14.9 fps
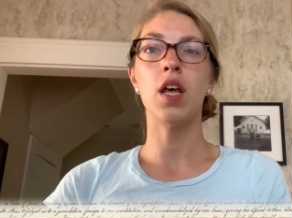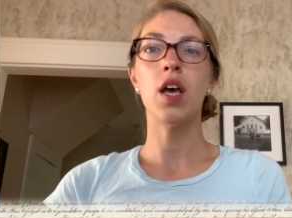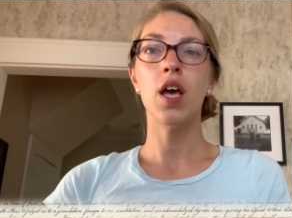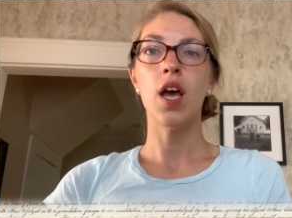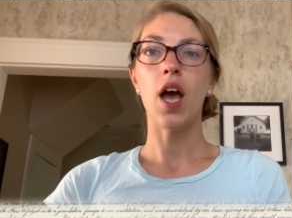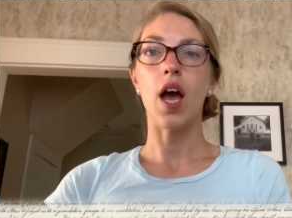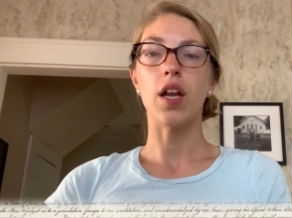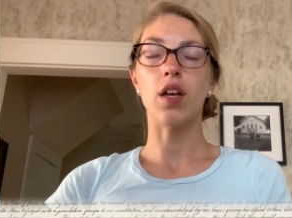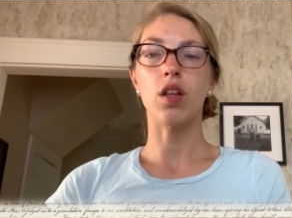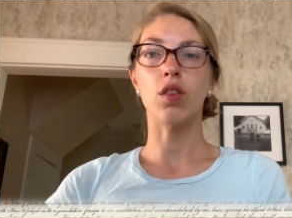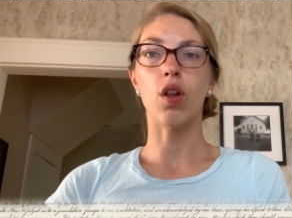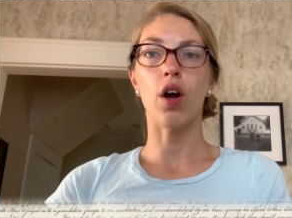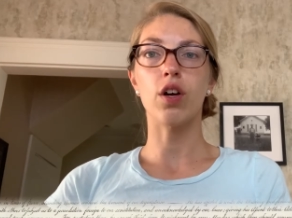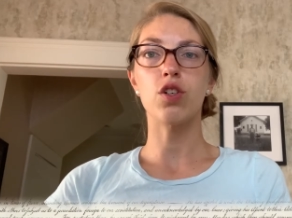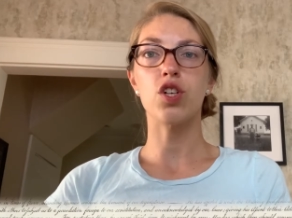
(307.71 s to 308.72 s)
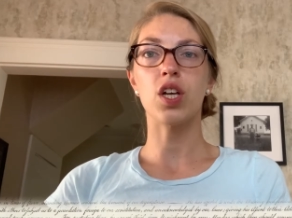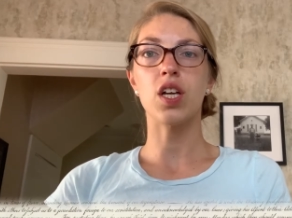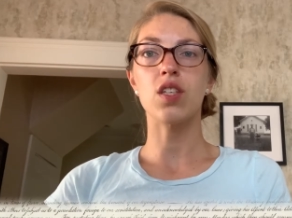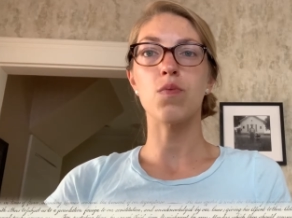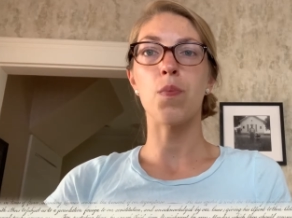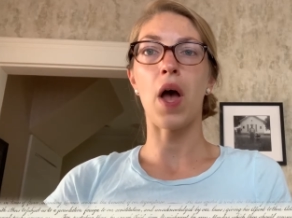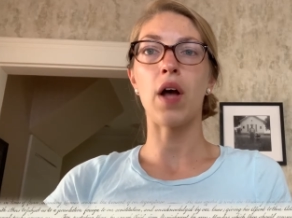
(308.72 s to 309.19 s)
and enlarging its
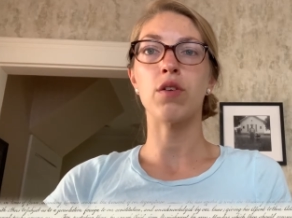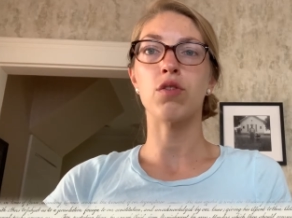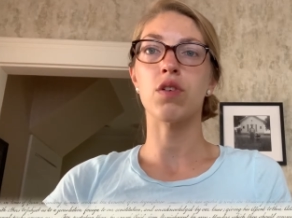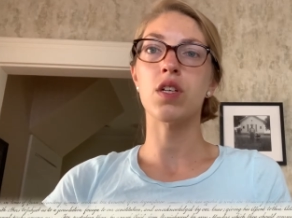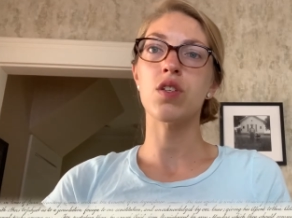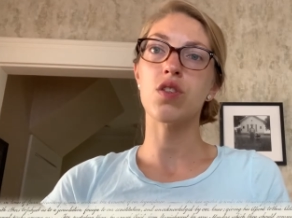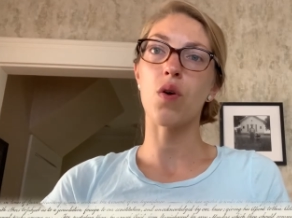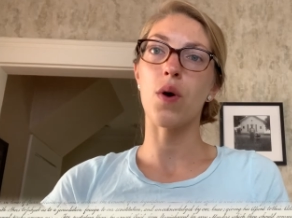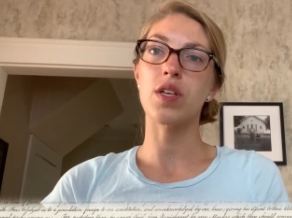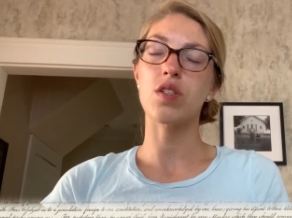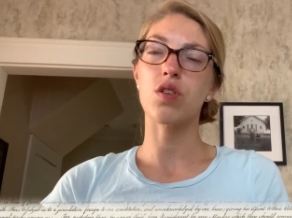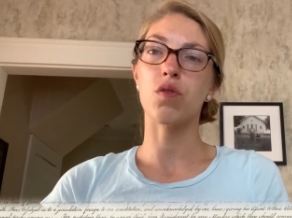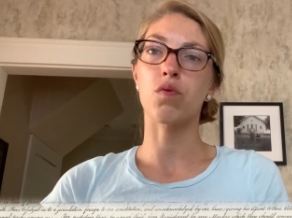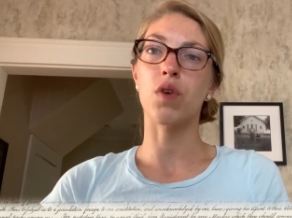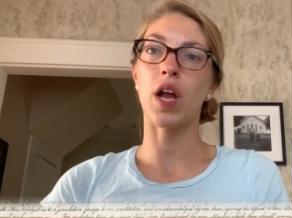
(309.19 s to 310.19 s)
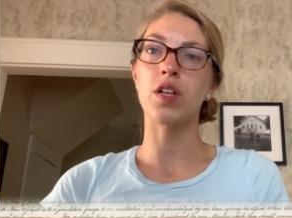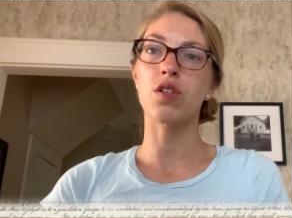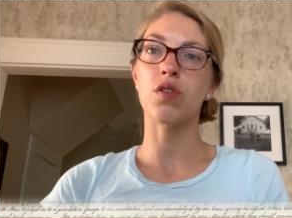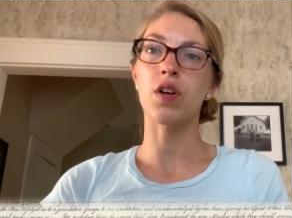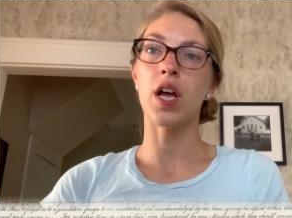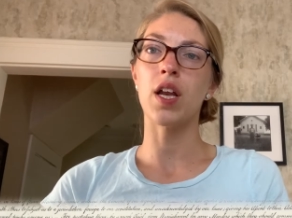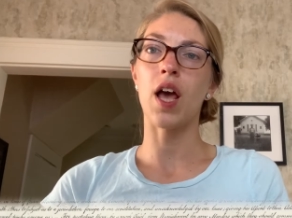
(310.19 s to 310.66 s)
boundaries so as to render
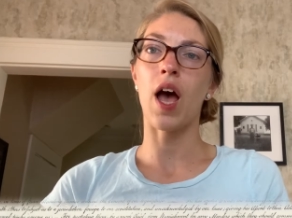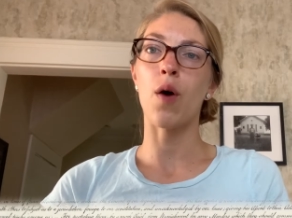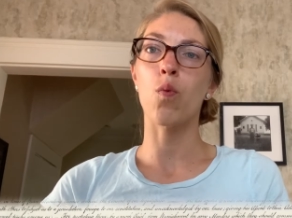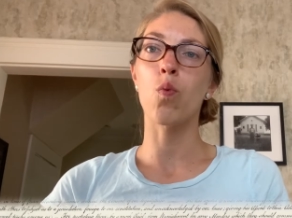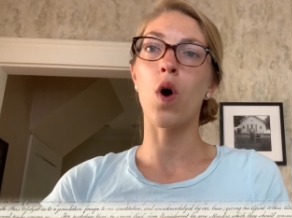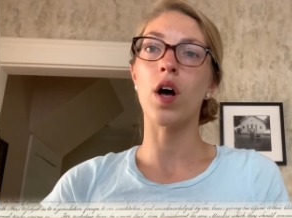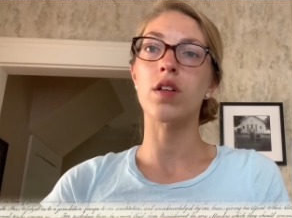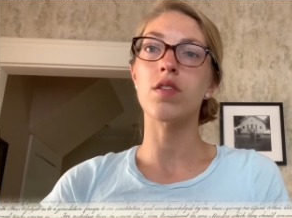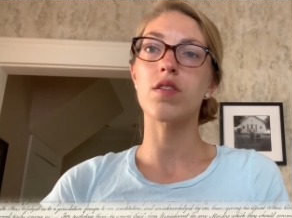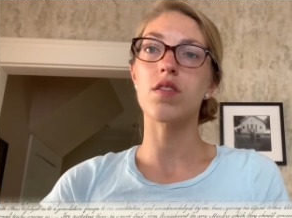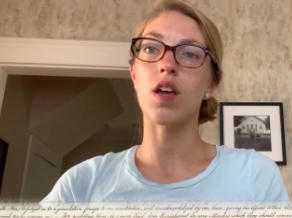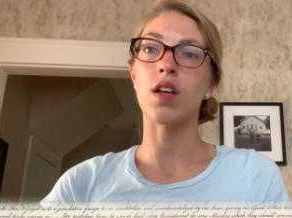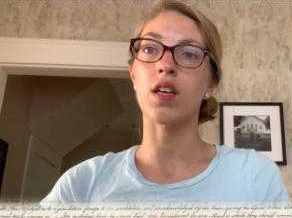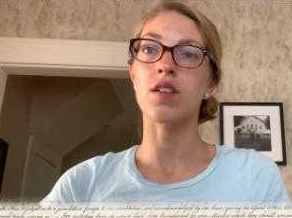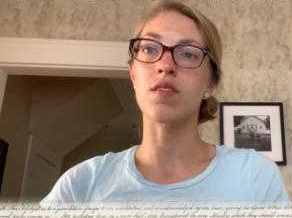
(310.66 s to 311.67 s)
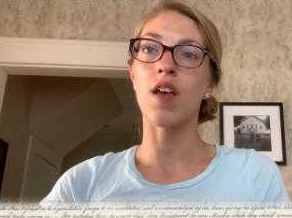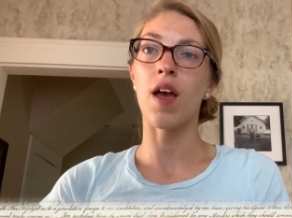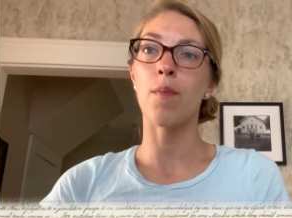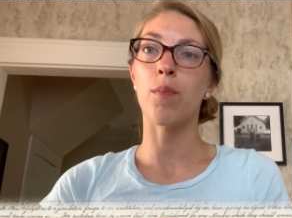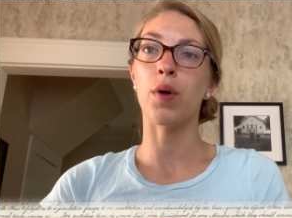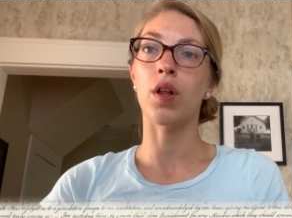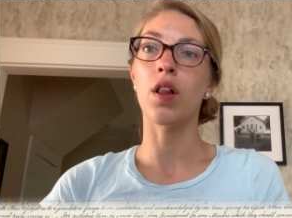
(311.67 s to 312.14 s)
it at once an
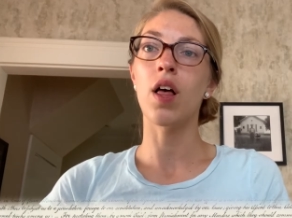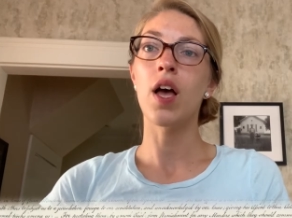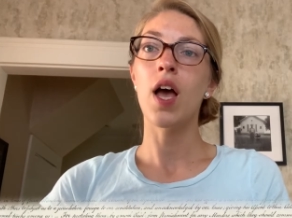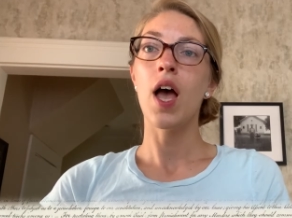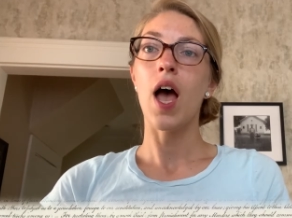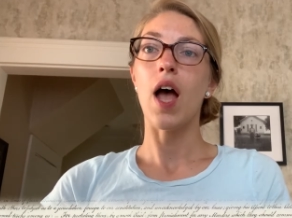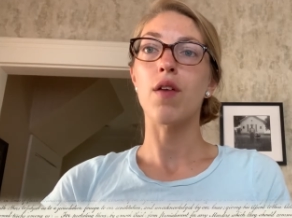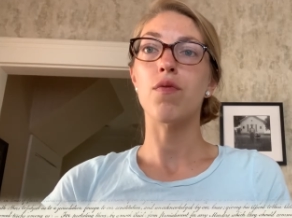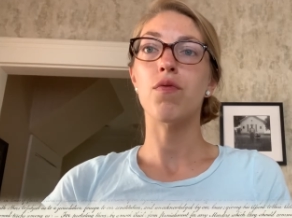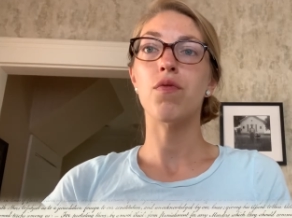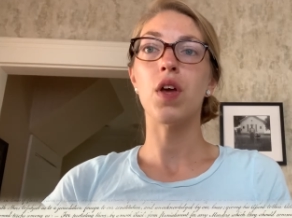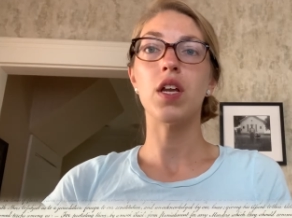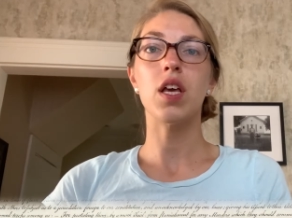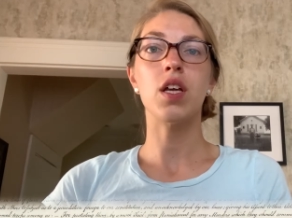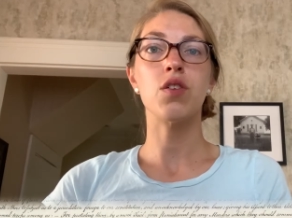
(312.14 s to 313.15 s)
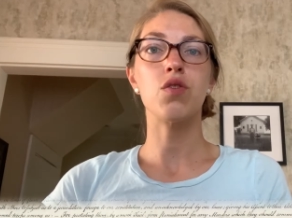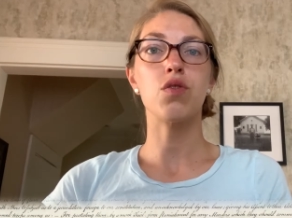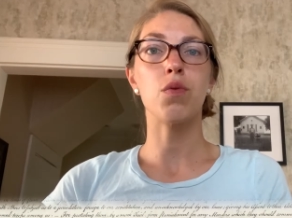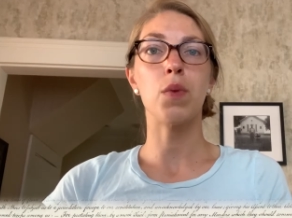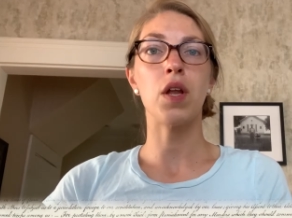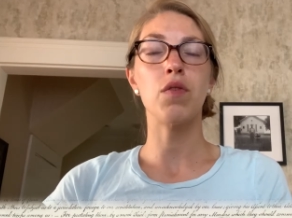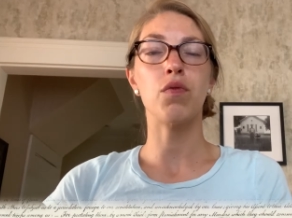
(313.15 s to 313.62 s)
example and fit
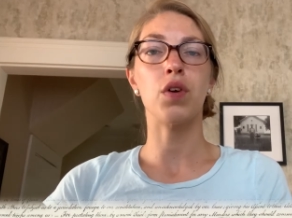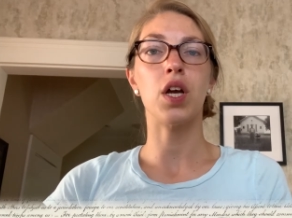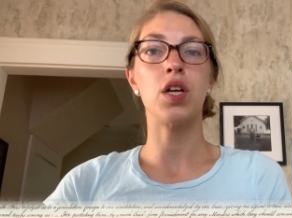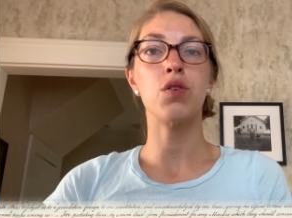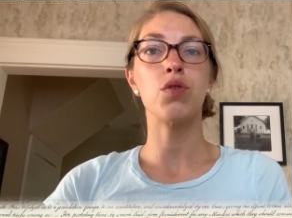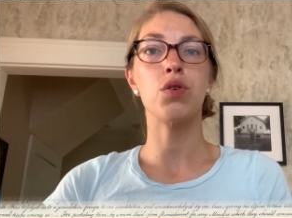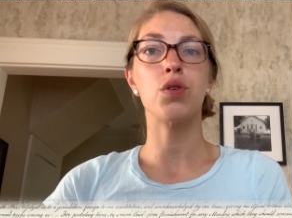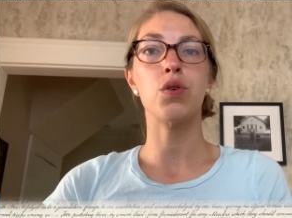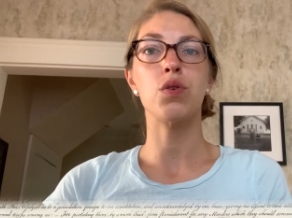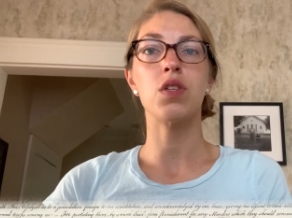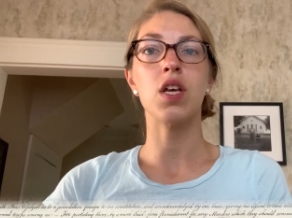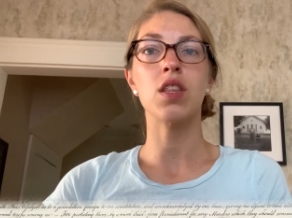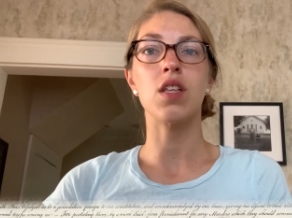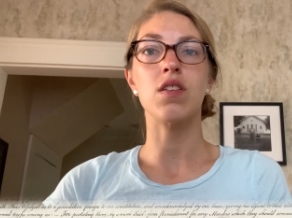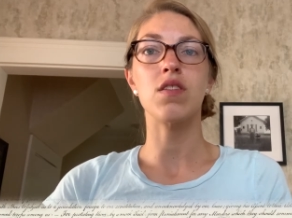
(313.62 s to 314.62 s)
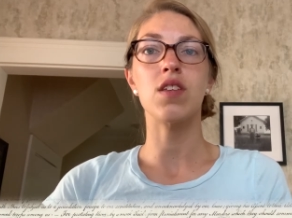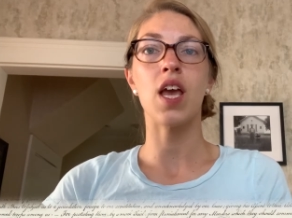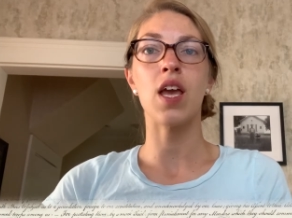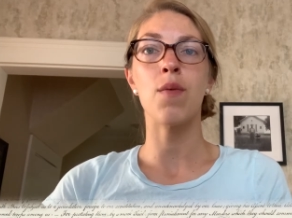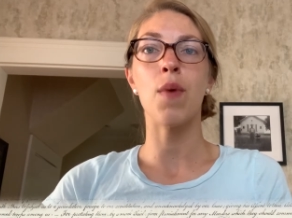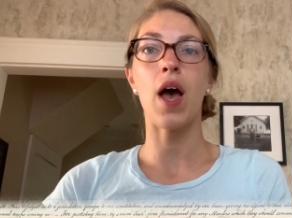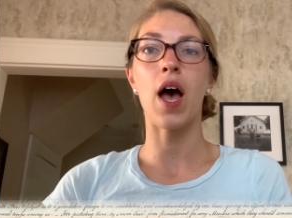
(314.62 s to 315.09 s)
instrument for introducing the same
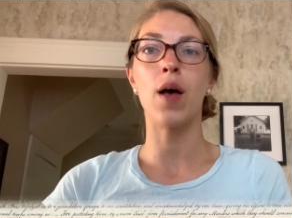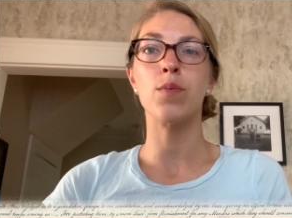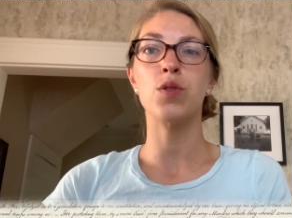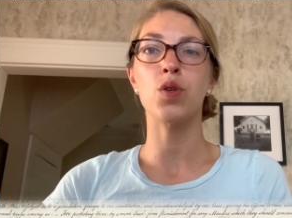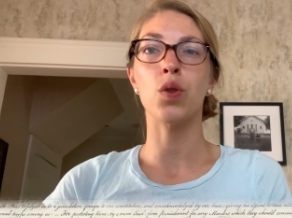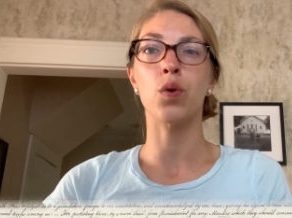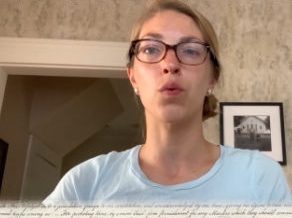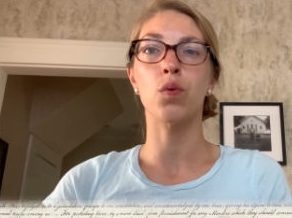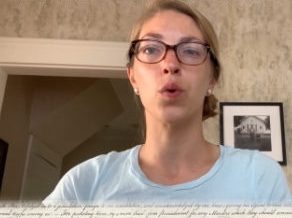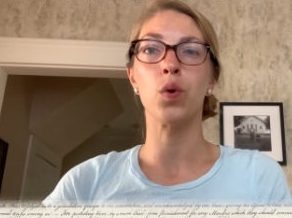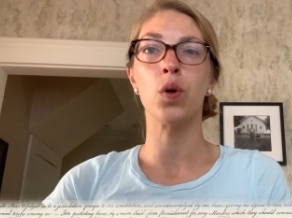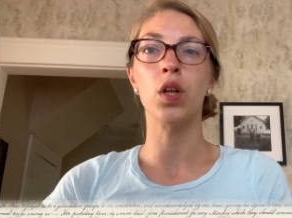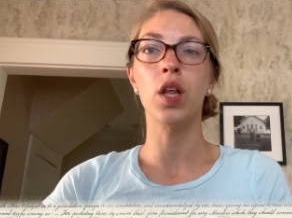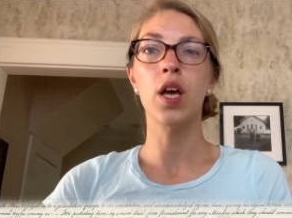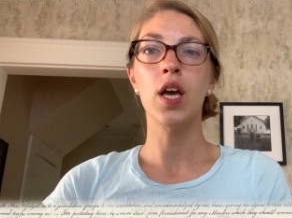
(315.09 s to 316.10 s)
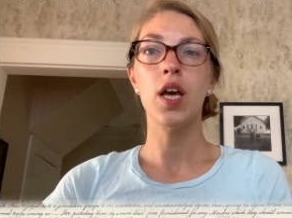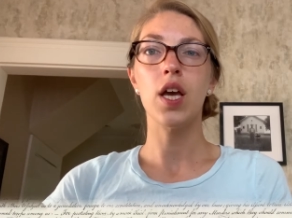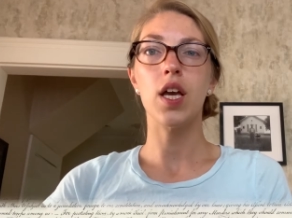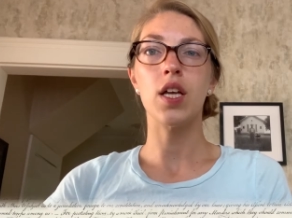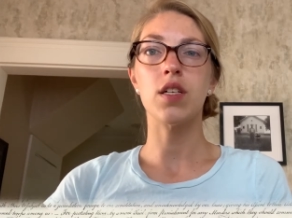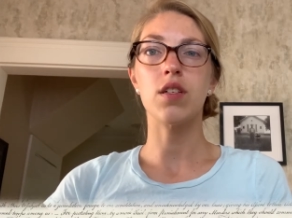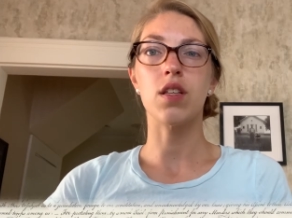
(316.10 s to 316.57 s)
absolute rule
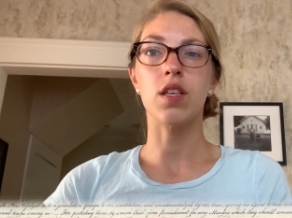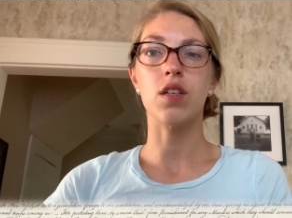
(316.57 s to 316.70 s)
into these